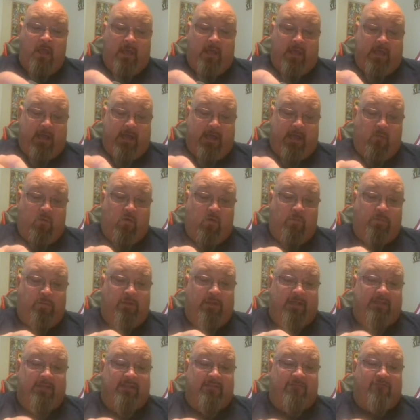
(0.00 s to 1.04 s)
We'll
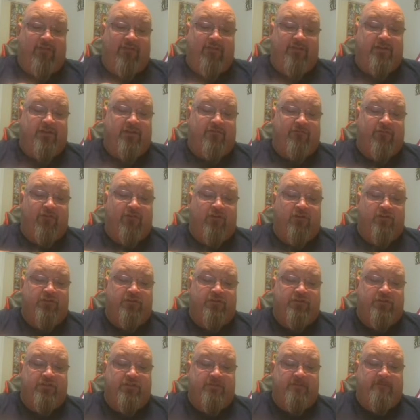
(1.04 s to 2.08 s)
pull out the figure
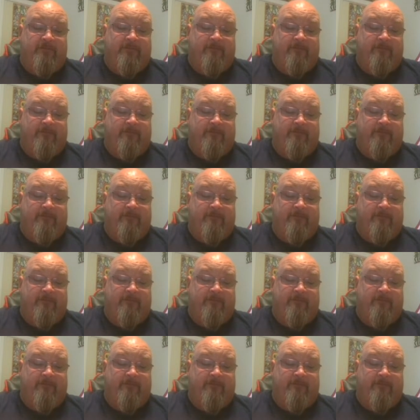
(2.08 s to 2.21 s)
first.